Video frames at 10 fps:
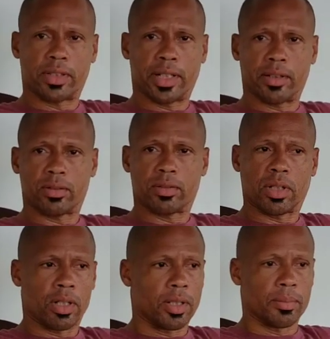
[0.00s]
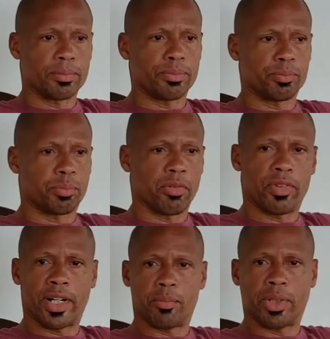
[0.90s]
that okay. uh,
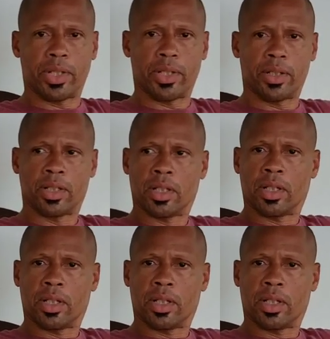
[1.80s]
prevented me